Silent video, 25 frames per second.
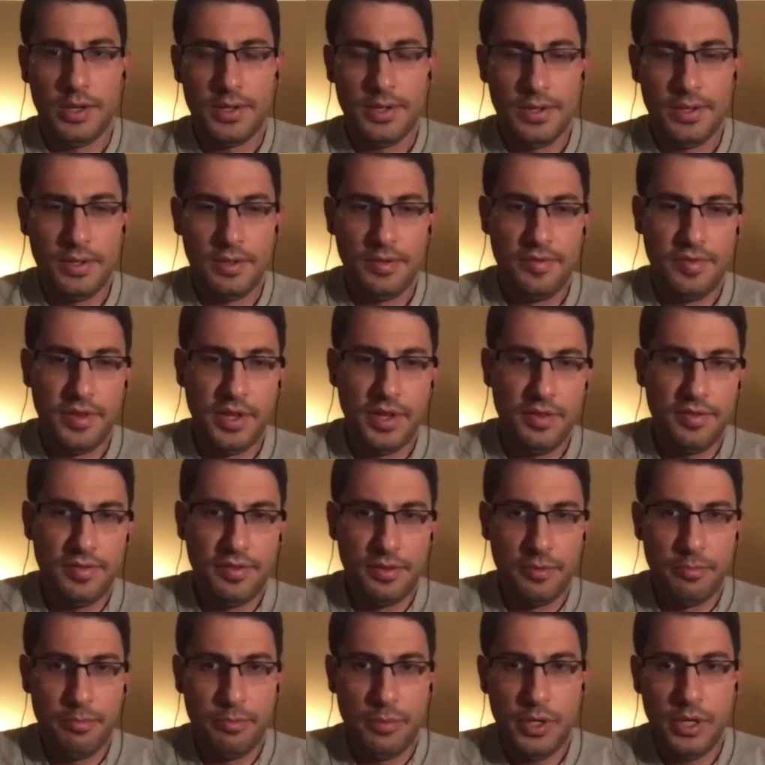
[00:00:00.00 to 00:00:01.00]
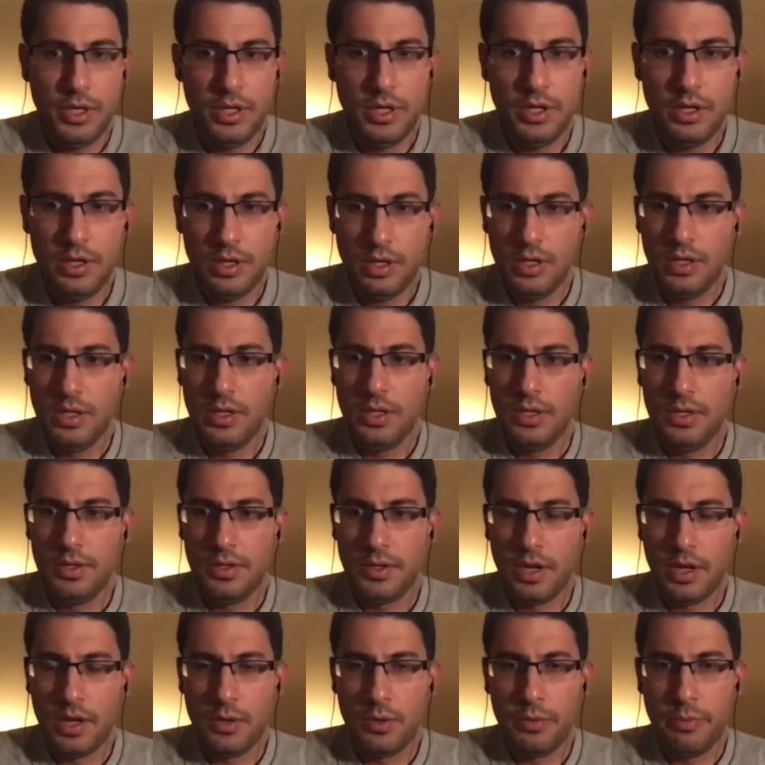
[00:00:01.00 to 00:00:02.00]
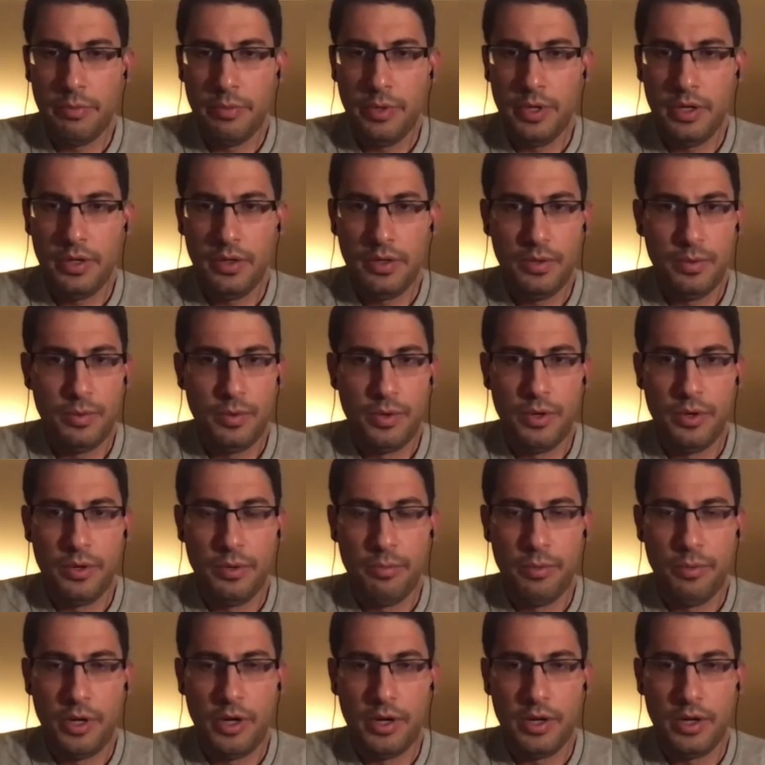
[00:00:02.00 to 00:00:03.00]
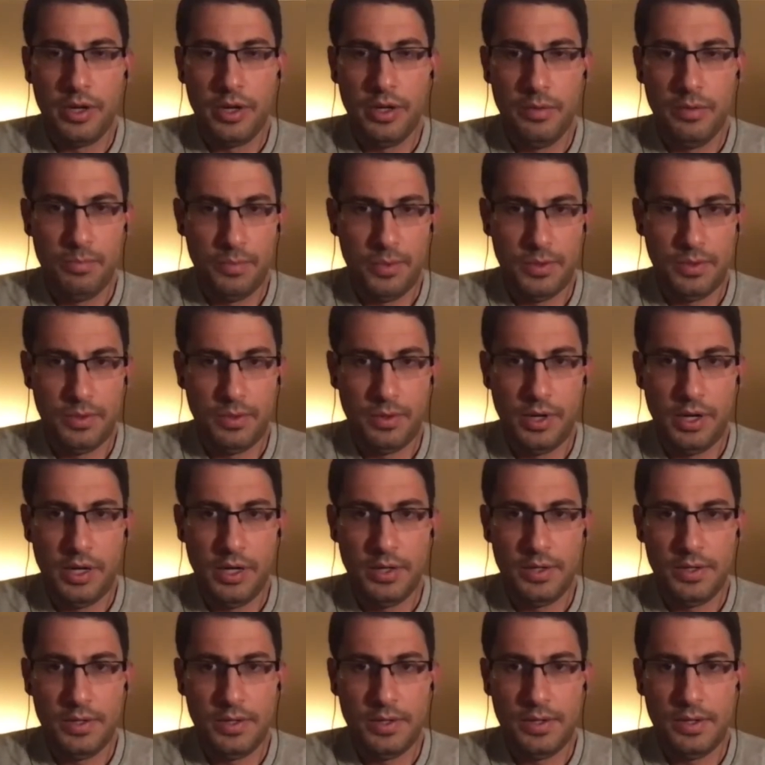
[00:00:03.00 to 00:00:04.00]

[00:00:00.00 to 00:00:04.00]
event for me is I will be at the Road America IMSA race.